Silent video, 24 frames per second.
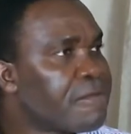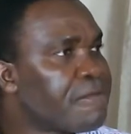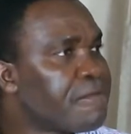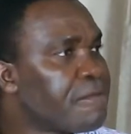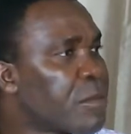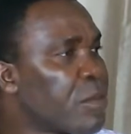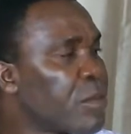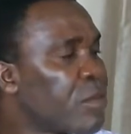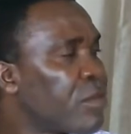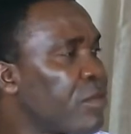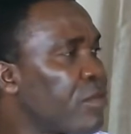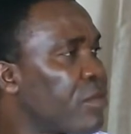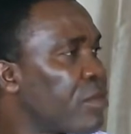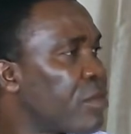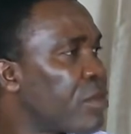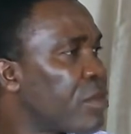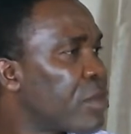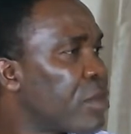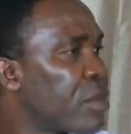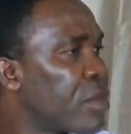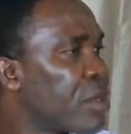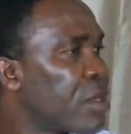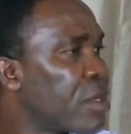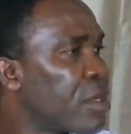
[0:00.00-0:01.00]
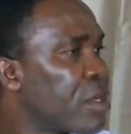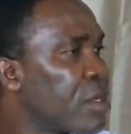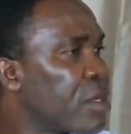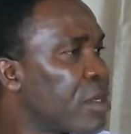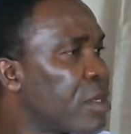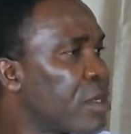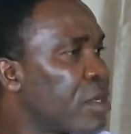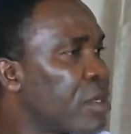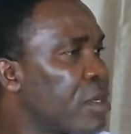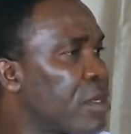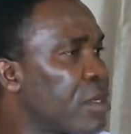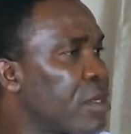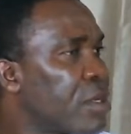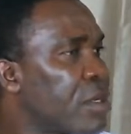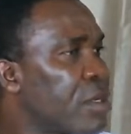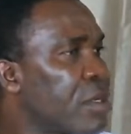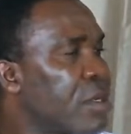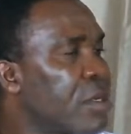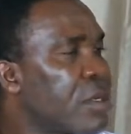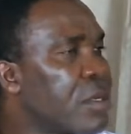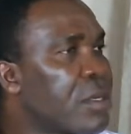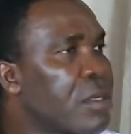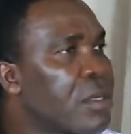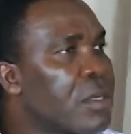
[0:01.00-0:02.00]

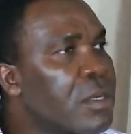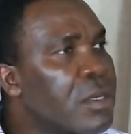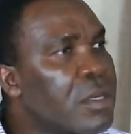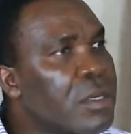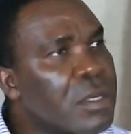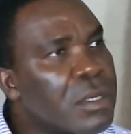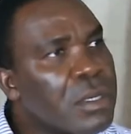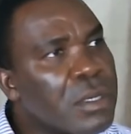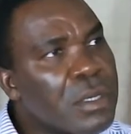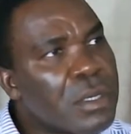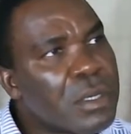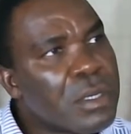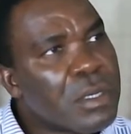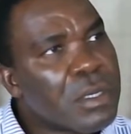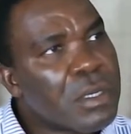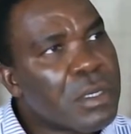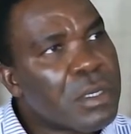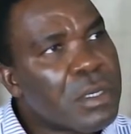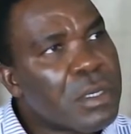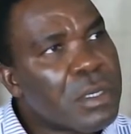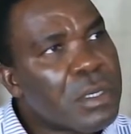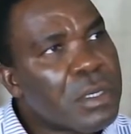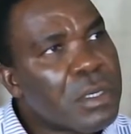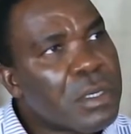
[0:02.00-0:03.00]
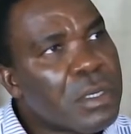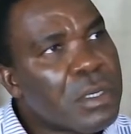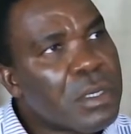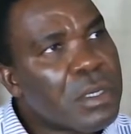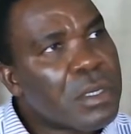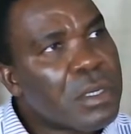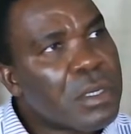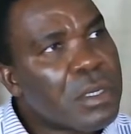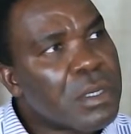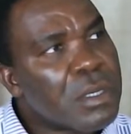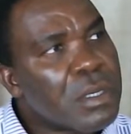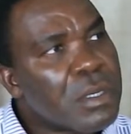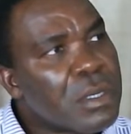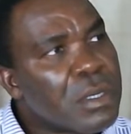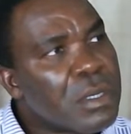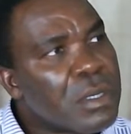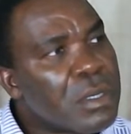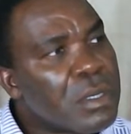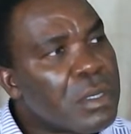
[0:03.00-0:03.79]
[no speech]